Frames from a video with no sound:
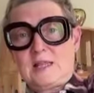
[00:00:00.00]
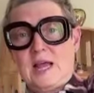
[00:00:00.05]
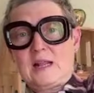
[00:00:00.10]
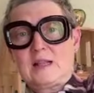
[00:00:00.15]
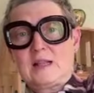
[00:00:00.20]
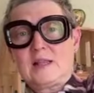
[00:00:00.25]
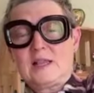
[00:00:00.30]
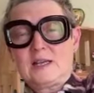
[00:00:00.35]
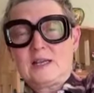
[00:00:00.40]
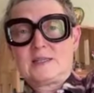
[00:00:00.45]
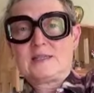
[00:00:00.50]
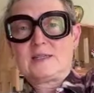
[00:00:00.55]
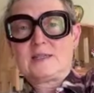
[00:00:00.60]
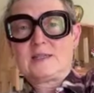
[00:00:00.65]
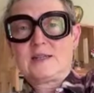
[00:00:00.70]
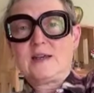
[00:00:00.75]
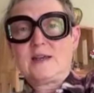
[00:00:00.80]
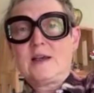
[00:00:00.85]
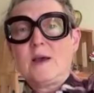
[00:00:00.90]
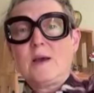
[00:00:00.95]
that list,
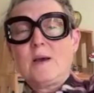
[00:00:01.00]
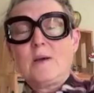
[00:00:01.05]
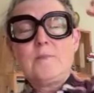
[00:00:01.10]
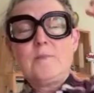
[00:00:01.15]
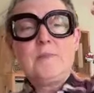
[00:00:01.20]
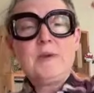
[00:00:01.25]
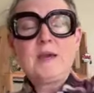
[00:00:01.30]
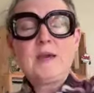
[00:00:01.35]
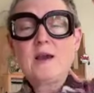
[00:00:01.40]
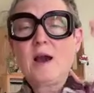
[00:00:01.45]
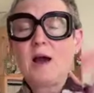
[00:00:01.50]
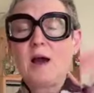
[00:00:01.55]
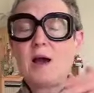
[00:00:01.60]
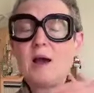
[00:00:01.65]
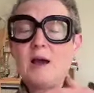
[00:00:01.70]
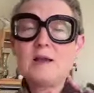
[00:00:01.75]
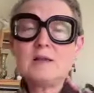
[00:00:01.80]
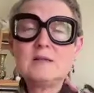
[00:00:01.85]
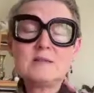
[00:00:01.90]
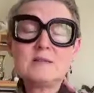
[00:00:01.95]

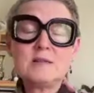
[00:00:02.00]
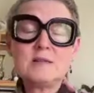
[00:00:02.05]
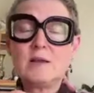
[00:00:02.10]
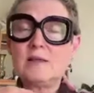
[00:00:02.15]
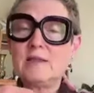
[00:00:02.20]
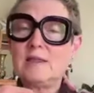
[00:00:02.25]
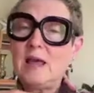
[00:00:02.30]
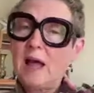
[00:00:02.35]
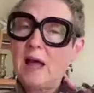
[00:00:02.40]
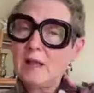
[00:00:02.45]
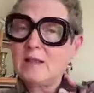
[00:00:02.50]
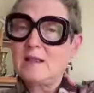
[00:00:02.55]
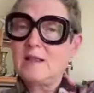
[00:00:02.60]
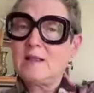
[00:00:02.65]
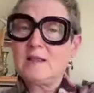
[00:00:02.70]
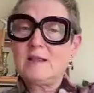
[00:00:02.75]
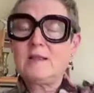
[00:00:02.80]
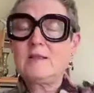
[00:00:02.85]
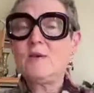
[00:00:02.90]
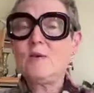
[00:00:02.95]
because that
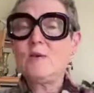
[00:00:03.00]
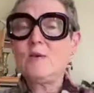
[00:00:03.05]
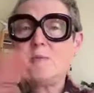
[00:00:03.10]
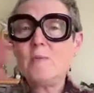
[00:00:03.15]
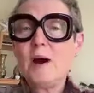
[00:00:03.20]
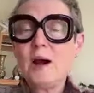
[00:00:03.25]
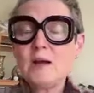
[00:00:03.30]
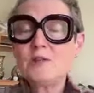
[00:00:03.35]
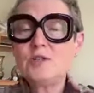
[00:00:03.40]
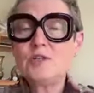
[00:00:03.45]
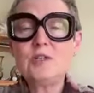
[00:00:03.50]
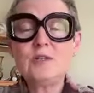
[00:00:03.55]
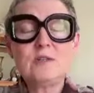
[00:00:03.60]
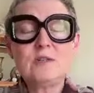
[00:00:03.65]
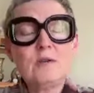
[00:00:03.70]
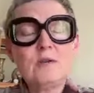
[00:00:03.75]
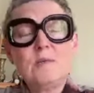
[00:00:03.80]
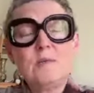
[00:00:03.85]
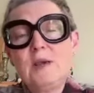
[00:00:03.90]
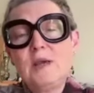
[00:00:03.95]
too
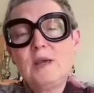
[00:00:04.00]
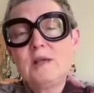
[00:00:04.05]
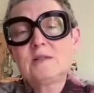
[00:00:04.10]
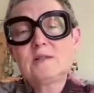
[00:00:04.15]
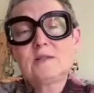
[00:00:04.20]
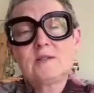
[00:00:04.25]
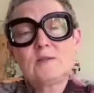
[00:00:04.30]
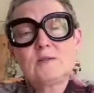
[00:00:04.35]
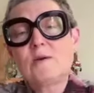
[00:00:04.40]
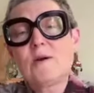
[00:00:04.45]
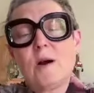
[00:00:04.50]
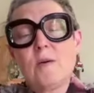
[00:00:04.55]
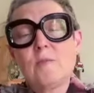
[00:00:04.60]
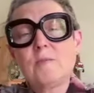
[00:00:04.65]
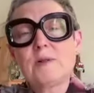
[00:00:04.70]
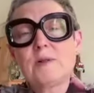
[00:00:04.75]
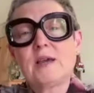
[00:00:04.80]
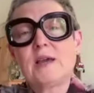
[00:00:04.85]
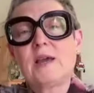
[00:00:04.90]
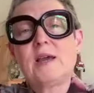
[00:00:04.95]
much to me, it's too
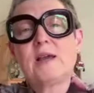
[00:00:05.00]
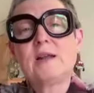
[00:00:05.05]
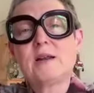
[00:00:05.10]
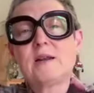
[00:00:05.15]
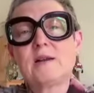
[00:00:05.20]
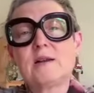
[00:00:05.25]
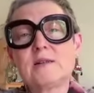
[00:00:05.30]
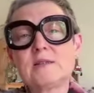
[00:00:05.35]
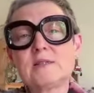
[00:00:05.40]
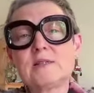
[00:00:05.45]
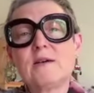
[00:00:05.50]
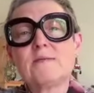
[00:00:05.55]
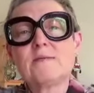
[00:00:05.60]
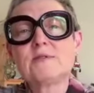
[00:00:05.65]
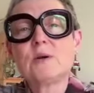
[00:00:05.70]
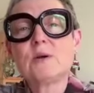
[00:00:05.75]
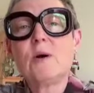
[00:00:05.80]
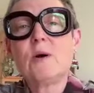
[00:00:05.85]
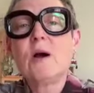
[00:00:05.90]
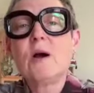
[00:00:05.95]
complicated and stuff.
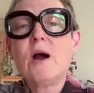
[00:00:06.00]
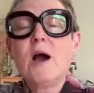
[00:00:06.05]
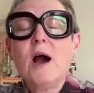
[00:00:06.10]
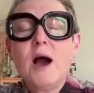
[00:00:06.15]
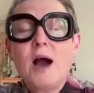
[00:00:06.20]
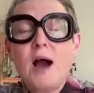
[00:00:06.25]
So